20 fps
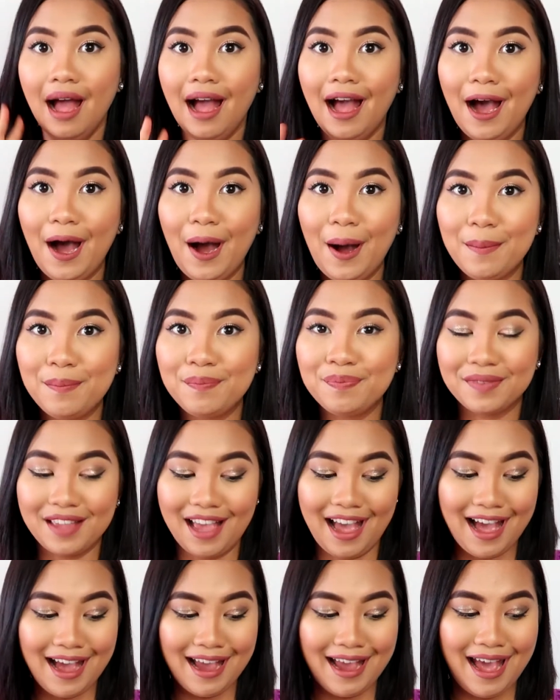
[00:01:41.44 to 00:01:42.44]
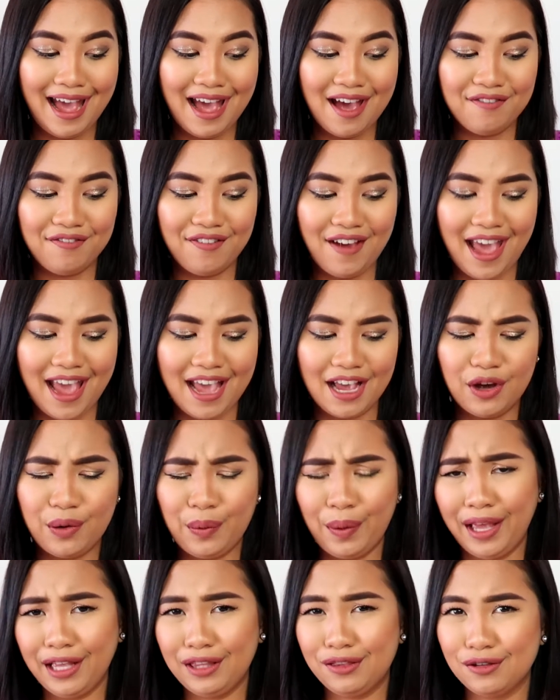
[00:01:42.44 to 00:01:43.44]
I have a
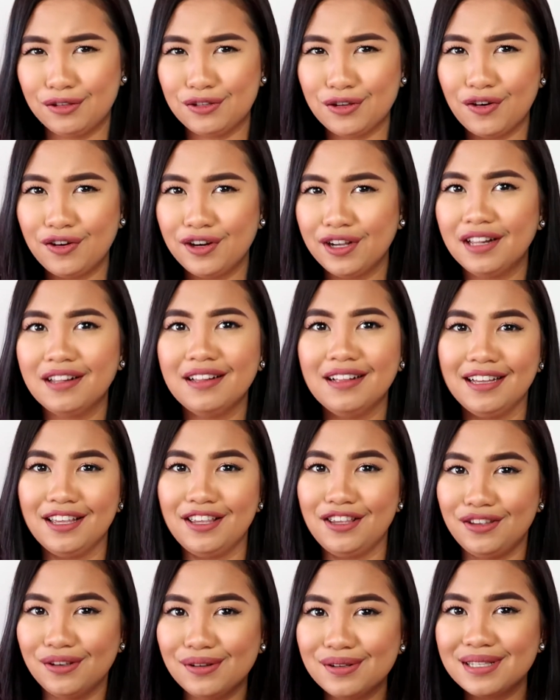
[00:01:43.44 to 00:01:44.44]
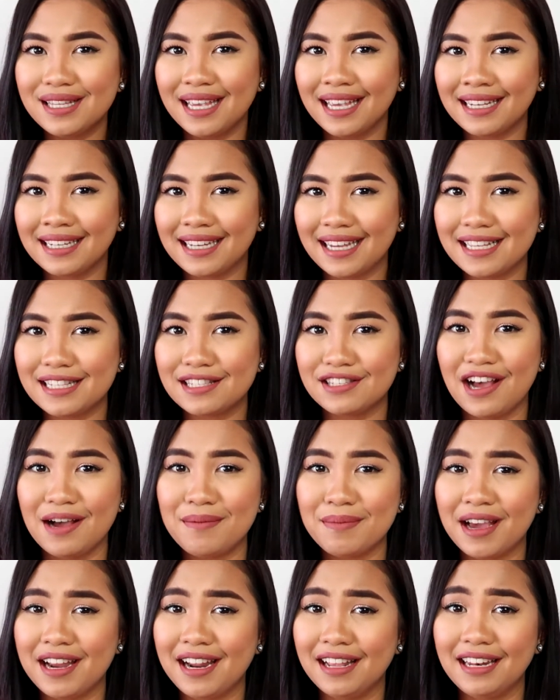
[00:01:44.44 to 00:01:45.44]
quick tutorial using this, so
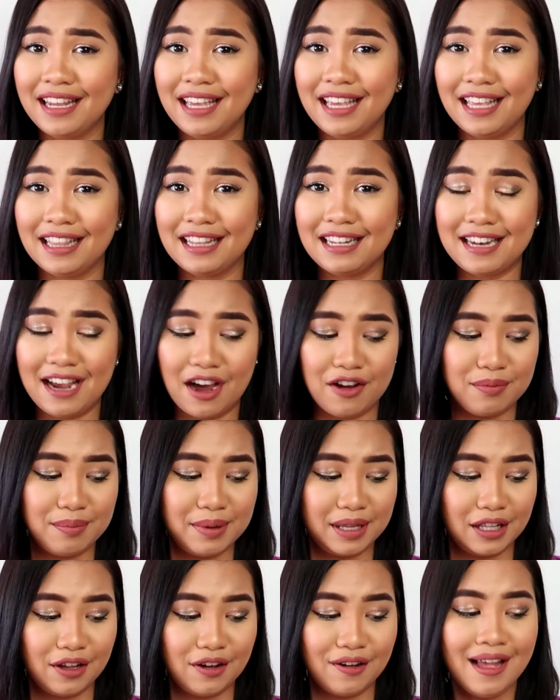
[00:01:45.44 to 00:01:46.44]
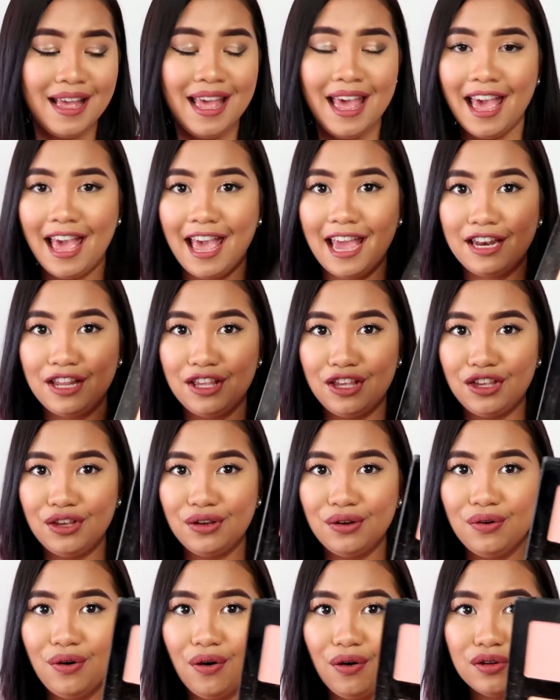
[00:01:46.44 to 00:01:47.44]
I'm gonna link it down below. And
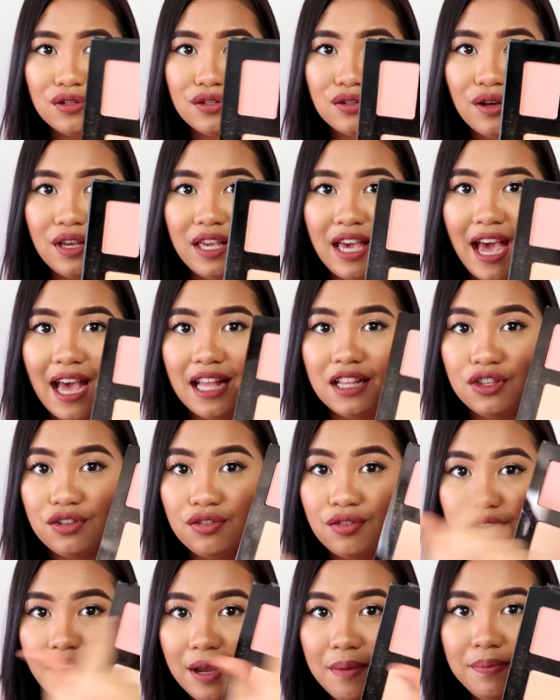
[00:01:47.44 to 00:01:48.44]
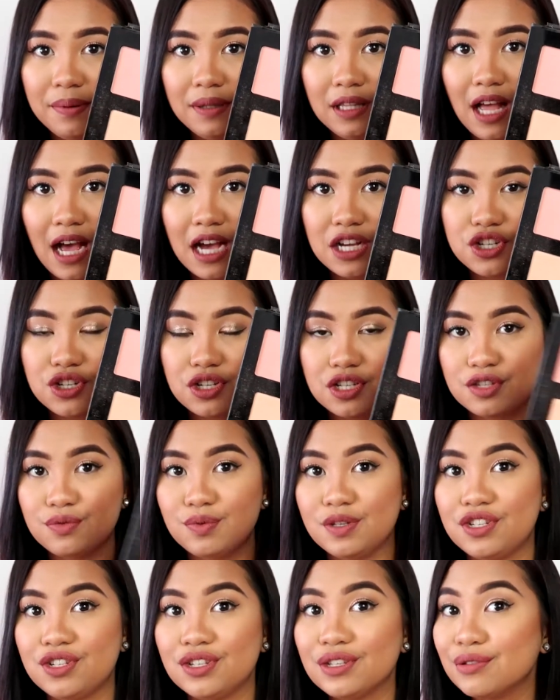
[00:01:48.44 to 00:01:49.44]
you also get 3 blushes,
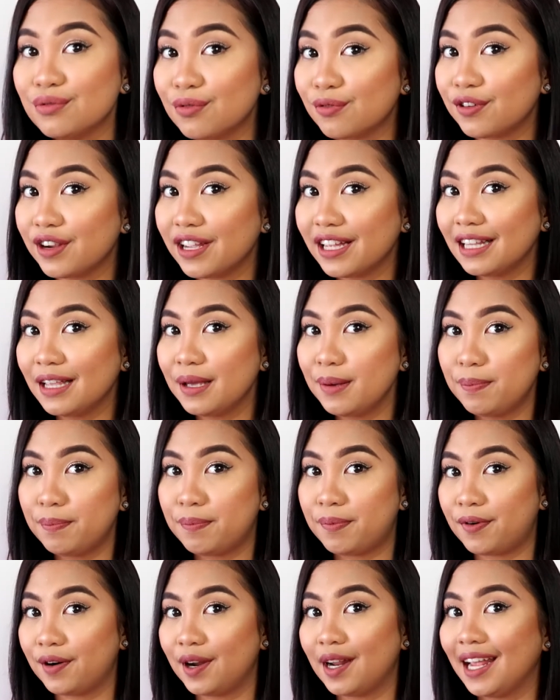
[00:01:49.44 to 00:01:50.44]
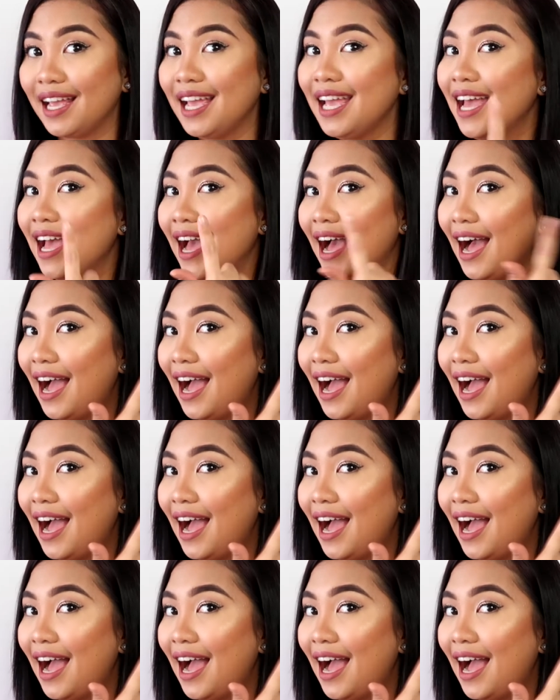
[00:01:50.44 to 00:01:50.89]
which is really pretty.